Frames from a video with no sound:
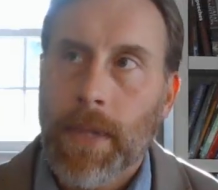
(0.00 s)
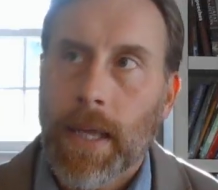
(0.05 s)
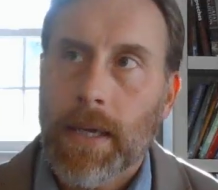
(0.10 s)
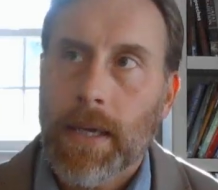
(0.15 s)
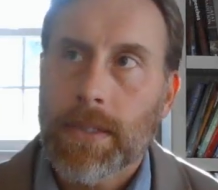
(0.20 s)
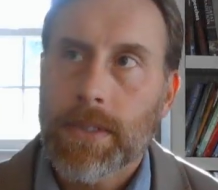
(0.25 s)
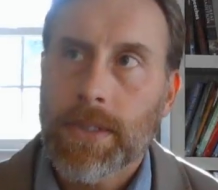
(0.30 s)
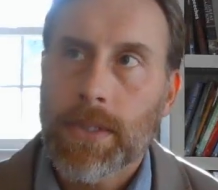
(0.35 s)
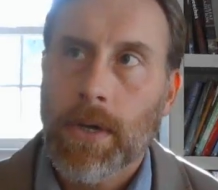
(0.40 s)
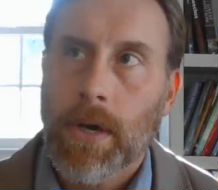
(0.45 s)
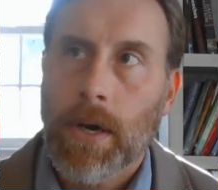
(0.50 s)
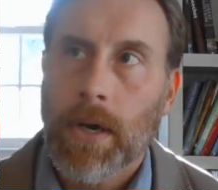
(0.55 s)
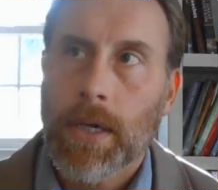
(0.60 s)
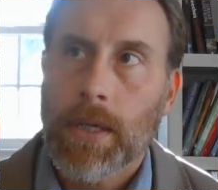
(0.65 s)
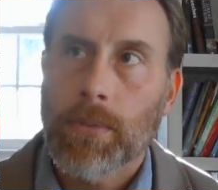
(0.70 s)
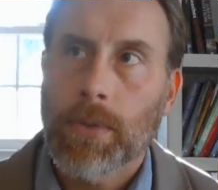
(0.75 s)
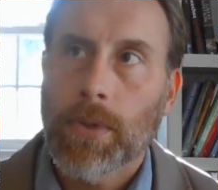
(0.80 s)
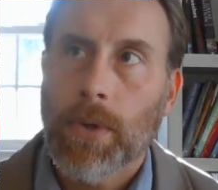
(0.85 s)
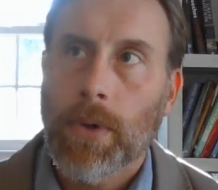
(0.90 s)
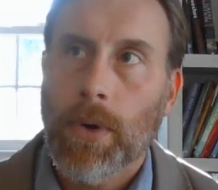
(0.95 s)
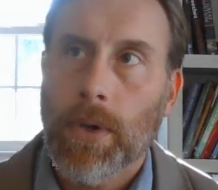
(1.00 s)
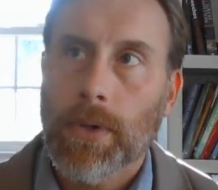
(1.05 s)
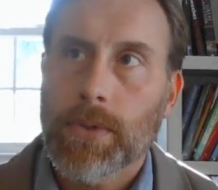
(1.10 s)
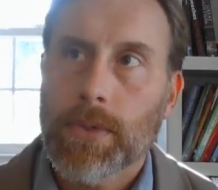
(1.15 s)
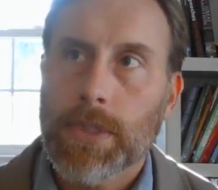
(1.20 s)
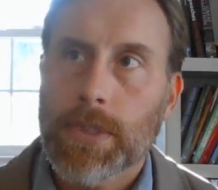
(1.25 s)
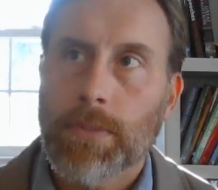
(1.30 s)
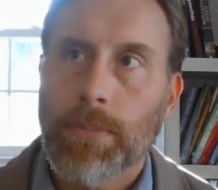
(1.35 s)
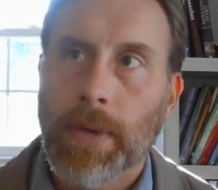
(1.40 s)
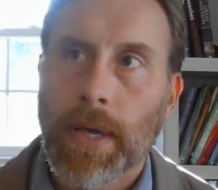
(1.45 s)
And Ciardi will go on to
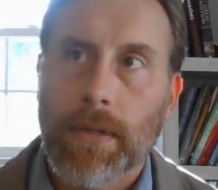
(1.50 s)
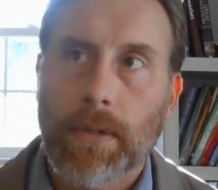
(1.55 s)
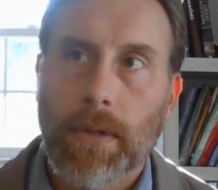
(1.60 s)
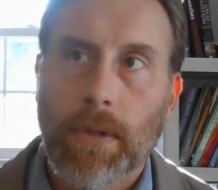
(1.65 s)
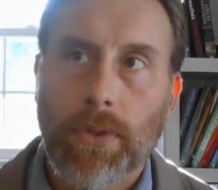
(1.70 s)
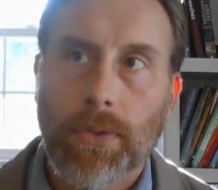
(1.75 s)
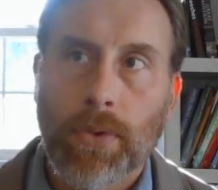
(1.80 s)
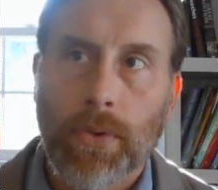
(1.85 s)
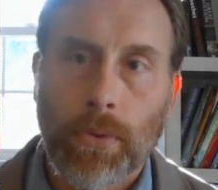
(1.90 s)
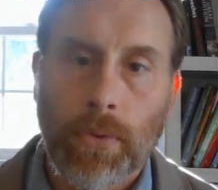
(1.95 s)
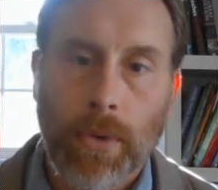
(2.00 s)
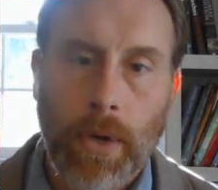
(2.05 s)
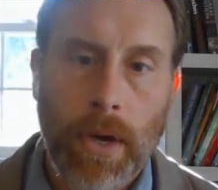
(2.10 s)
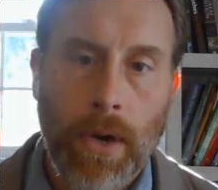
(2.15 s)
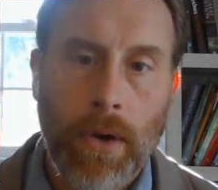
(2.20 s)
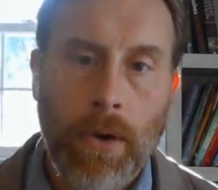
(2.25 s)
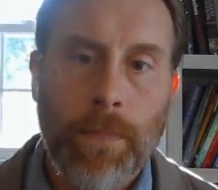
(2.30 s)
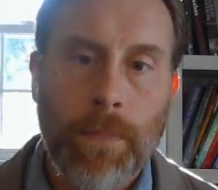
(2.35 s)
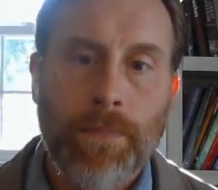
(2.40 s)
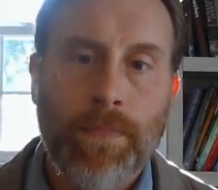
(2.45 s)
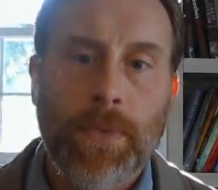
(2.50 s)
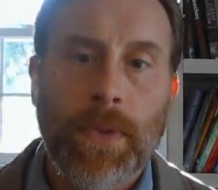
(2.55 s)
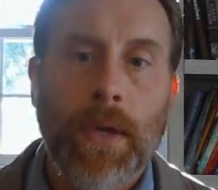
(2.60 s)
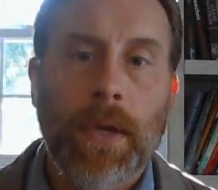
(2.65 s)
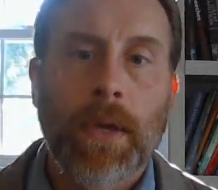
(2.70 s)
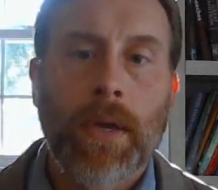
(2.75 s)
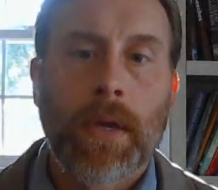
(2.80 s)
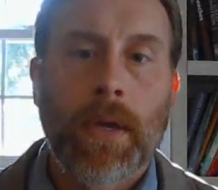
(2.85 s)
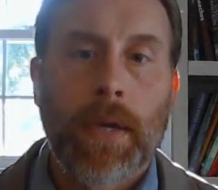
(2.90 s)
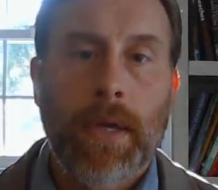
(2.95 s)
explain that Thoreau
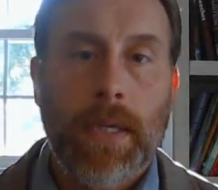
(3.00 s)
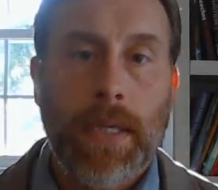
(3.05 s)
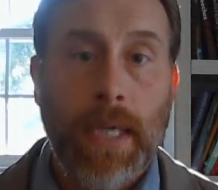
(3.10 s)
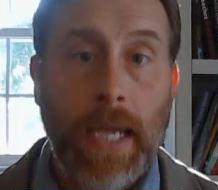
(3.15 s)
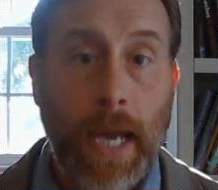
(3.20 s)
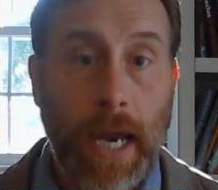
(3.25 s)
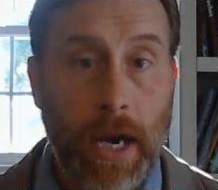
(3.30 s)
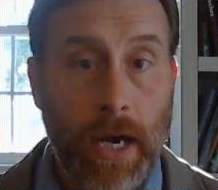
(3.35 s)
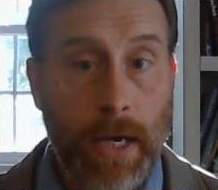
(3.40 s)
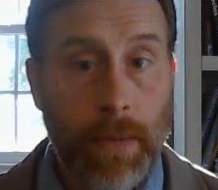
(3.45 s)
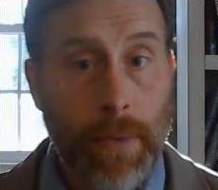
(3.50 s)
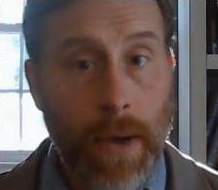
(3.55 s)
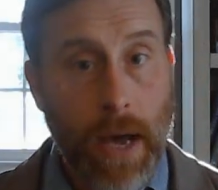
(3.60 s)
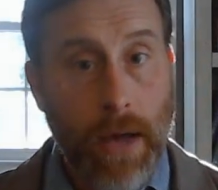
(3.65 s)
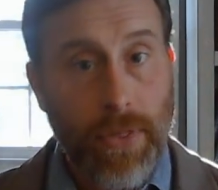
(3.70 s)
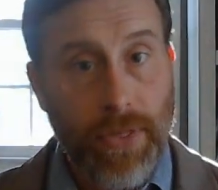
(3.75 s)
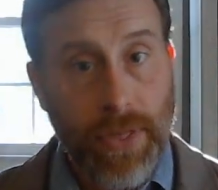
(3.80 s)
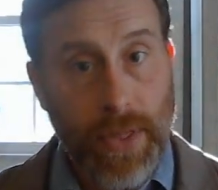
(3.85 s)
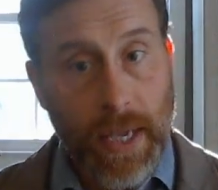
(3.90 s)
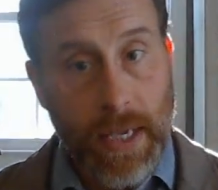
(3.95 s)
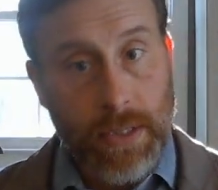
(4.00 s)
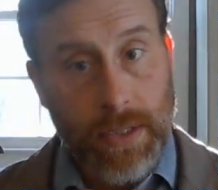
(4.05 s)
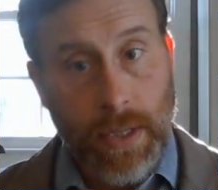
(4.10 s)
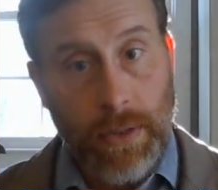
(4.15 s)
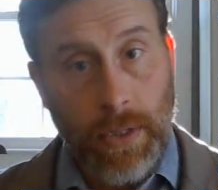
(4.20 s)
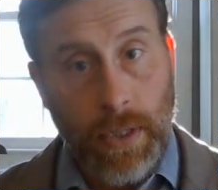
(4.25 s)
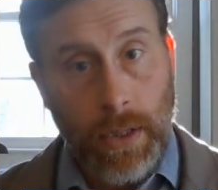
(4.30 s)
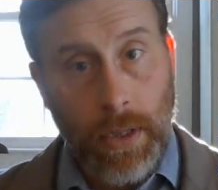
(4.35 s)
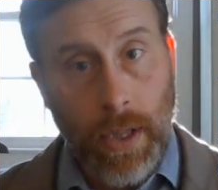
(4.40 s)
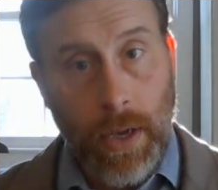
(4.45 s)
cared about things on
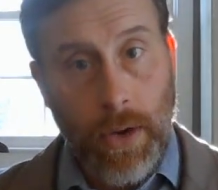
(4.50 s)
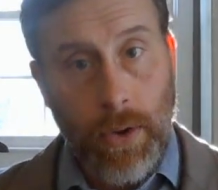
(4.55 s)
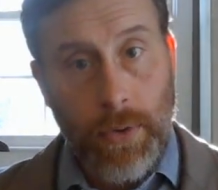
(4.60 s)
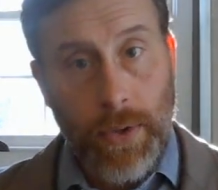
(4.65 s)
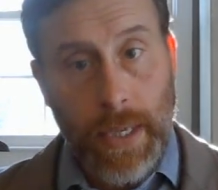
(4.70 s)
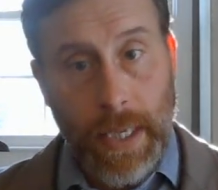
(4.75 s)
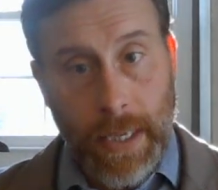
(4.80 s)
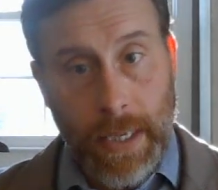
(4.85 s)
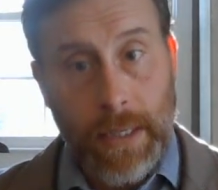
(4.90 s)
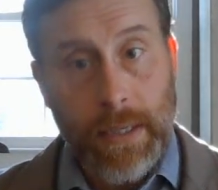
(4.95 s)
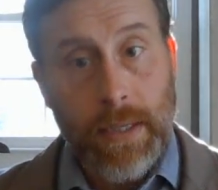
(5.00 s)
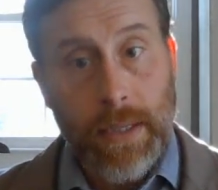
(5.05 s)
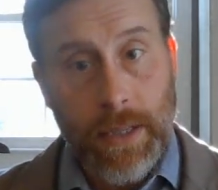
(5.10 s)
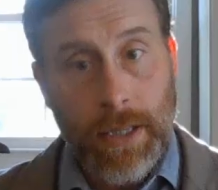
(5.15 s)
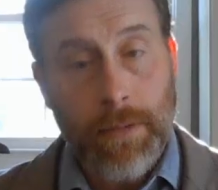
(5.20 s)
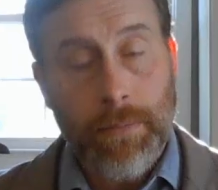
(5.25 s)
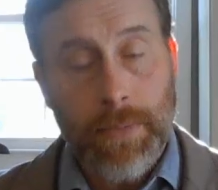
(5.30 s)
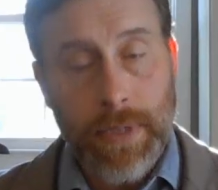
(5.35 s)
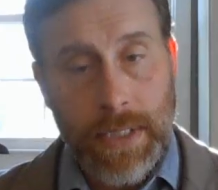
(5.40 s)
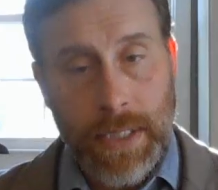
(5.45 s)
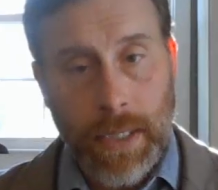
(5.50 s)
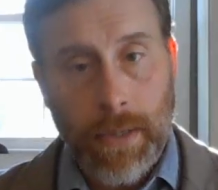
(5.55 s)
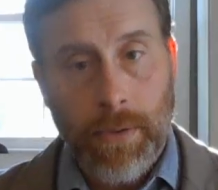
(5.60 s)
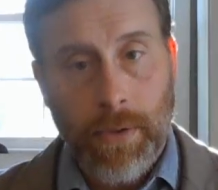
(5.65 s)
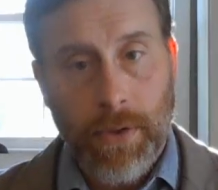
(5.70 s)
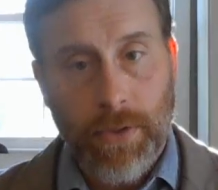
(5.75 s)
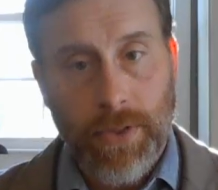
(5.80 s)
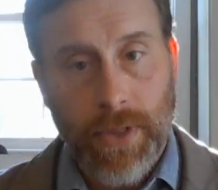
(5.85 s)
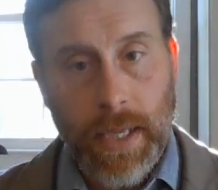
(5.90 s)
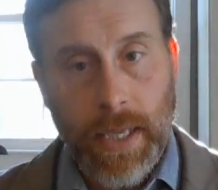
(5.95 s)
the low end, the
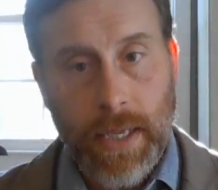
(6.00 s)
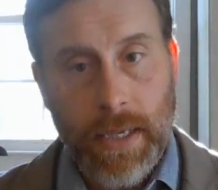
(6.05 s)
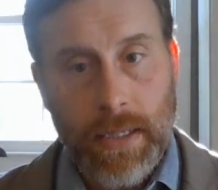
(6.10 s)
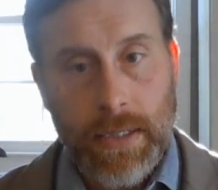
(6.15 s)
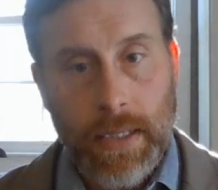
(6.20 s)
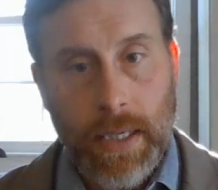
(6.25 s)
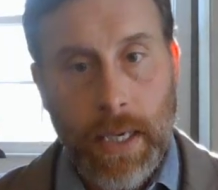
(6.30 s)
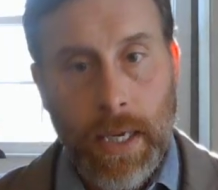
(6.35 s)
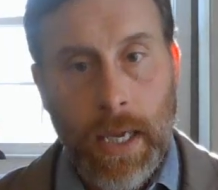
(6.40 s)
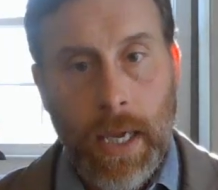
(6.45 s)
material things,